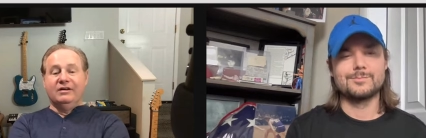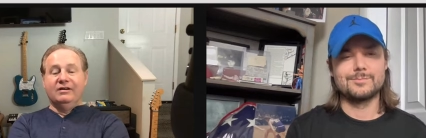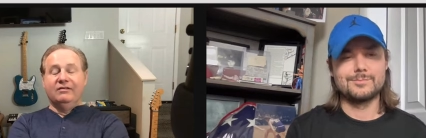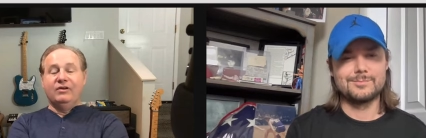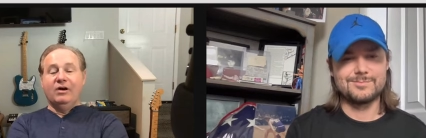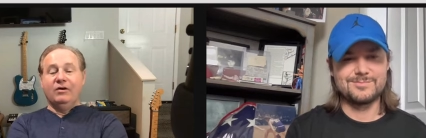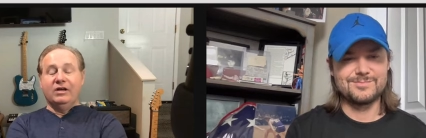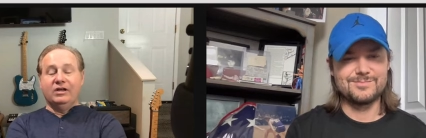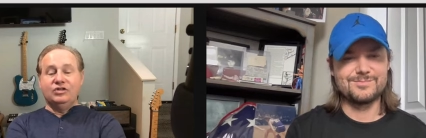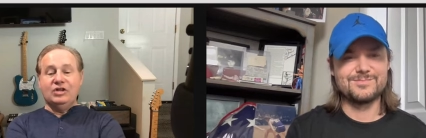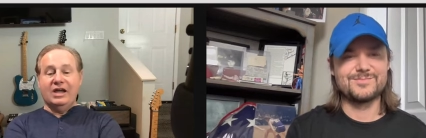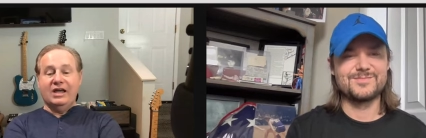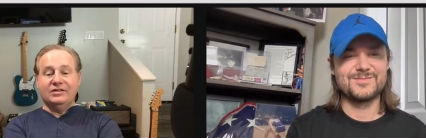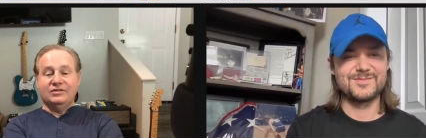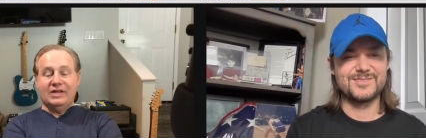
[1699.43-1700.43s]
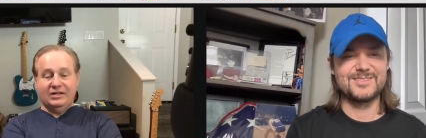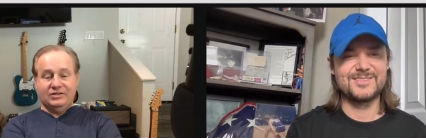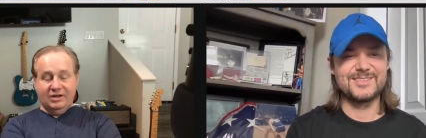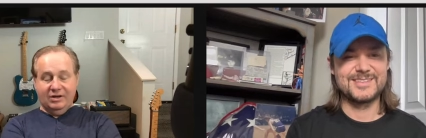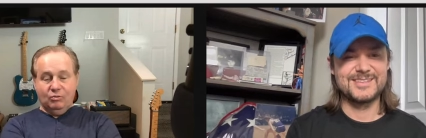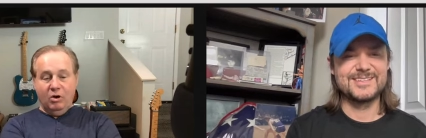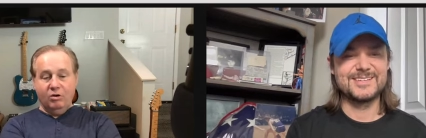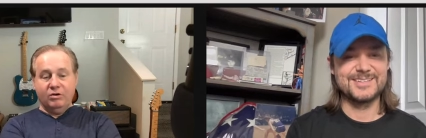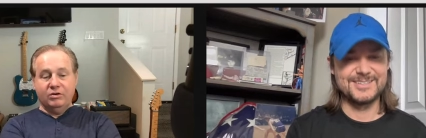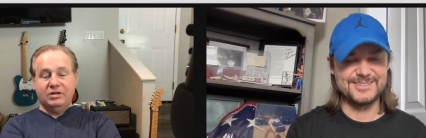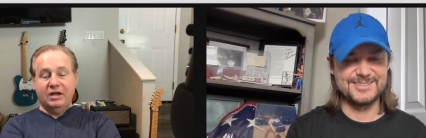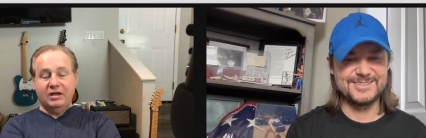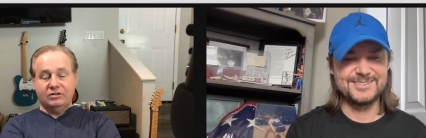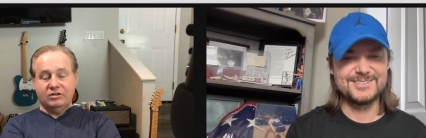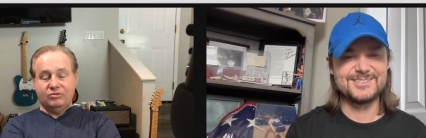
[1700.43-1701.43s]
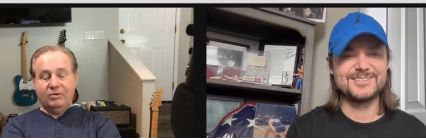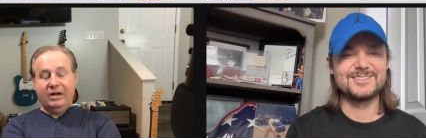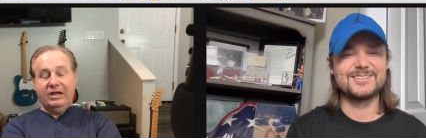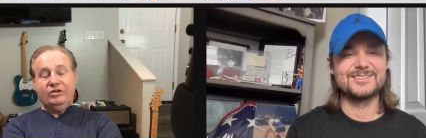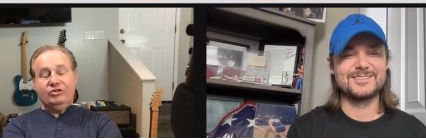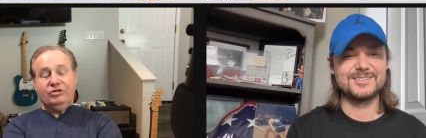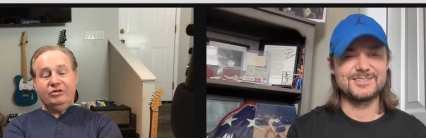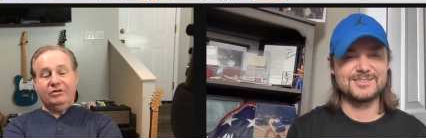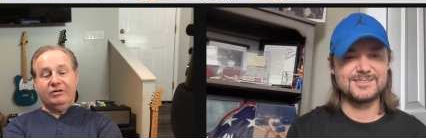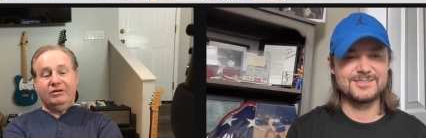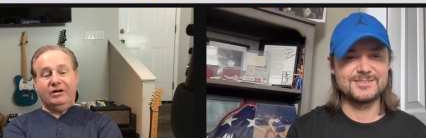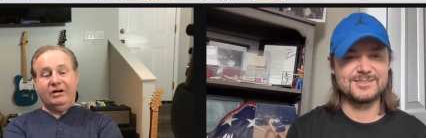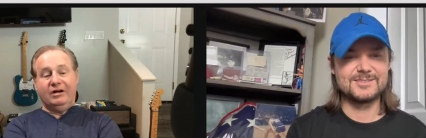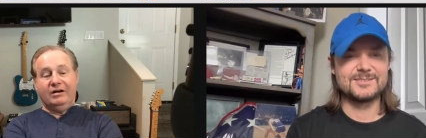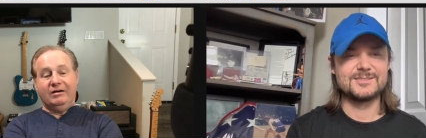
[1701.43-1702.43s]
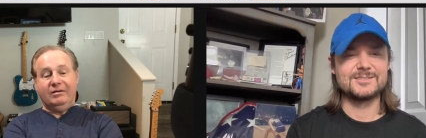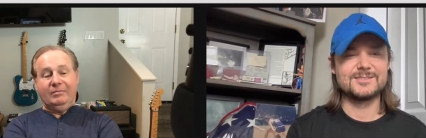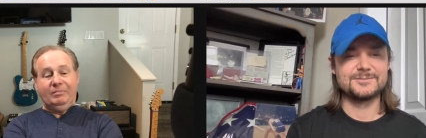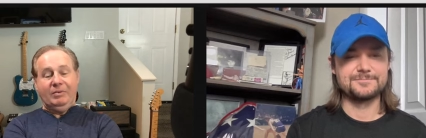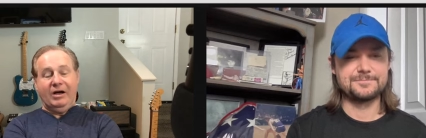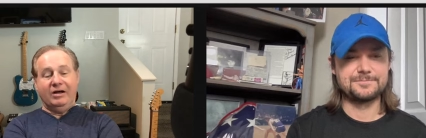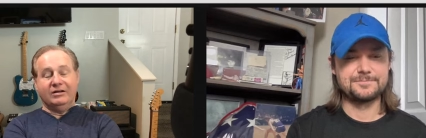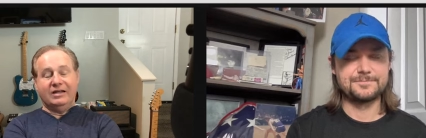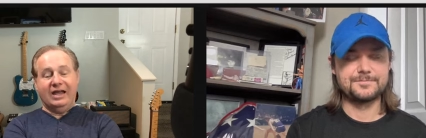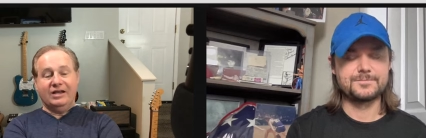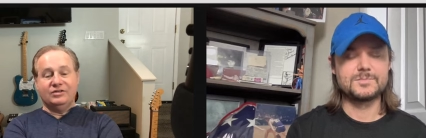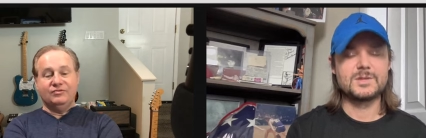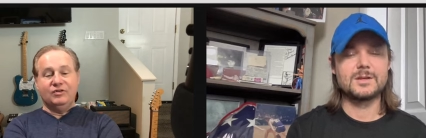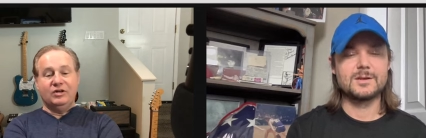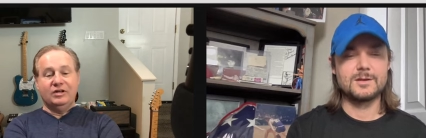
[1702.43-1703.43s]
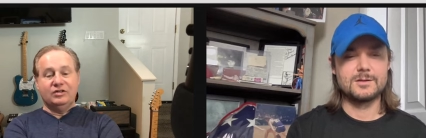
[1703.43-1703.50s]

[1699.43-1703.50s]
Speaker 1: Y'all get a chance. That's a Walker Texas Ranger uh, podcast. If you get a